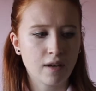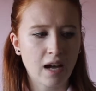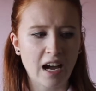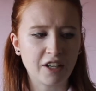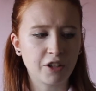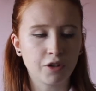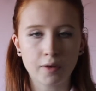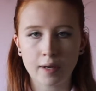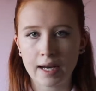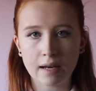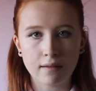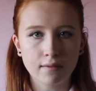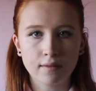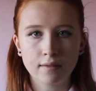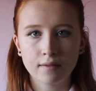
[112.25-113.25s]

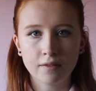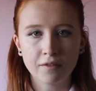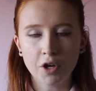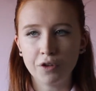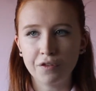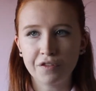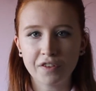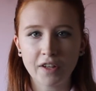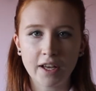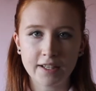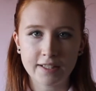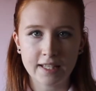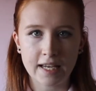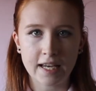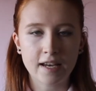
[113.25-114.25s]
angry,
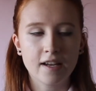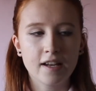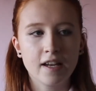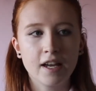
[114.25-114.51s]
unflirty,